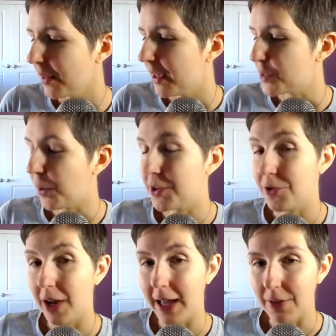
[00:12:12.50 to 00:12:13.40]
It's because
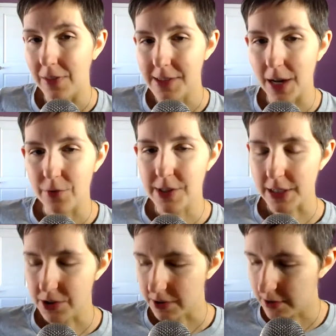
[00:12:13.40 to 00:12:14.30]
you're not having these
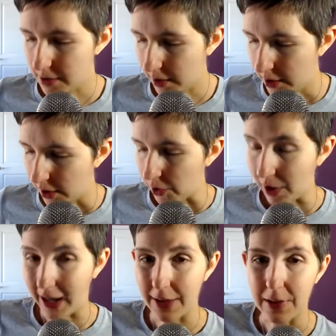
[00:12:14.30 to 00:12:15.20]
conversations, you're
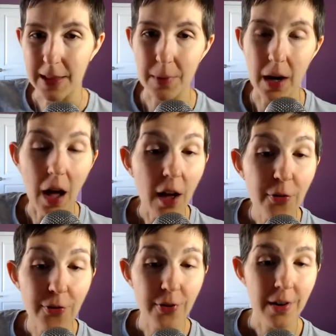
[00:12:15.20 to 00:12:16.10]
not having them
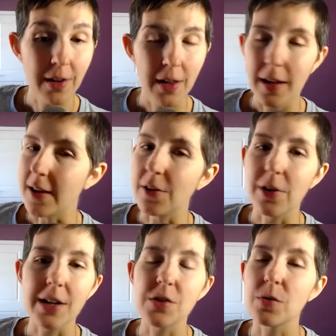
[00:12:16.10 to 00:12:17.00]
enough, and you're
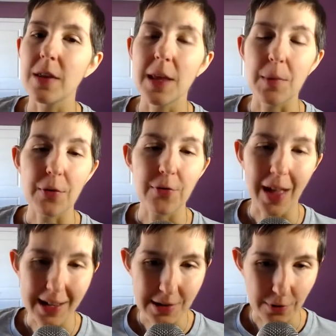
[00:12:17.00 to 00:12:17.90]
not doing them
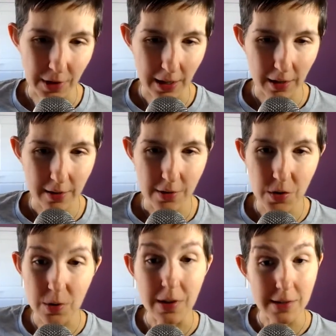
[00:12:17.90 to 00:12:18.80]
effectively.
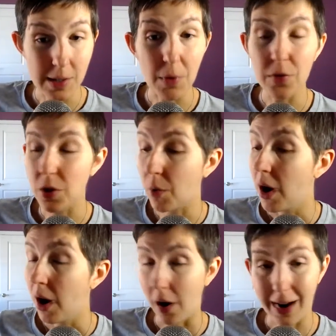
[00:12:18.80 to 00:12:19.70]
So some of you
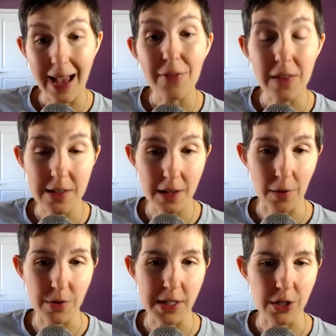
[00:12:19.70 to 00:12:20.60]
are having these
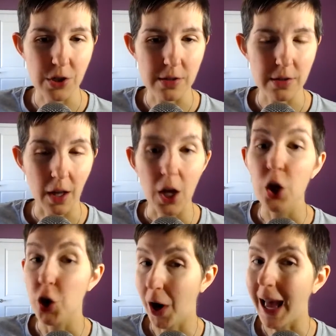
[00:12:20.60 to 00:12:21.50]
conversations.
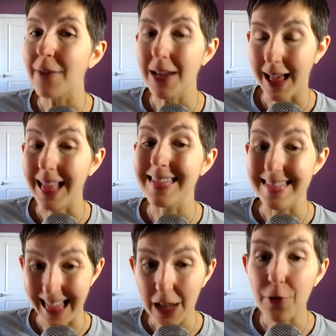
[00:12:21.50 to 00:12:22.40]
You're having a
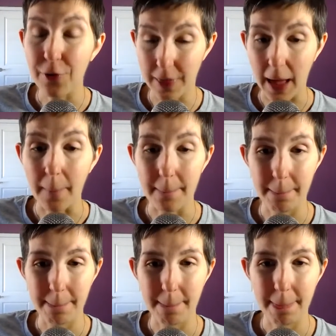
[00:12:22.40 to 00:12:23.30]
lot of them,
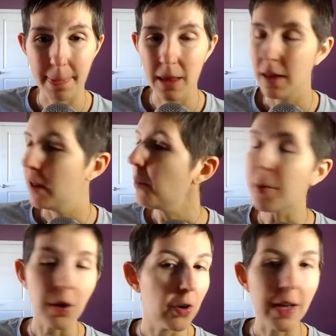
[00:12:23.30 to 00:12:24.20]

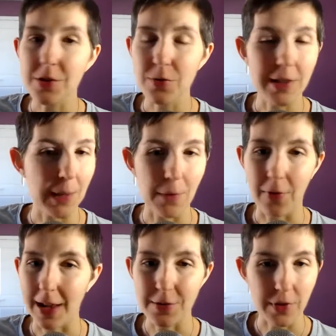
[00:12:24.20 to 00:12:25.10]
but you're not doing them
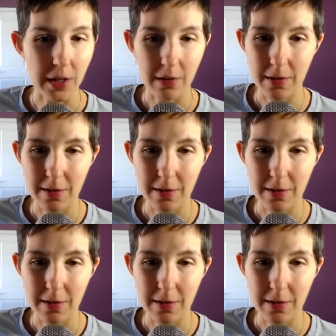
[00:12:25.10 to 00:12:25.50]
effectively.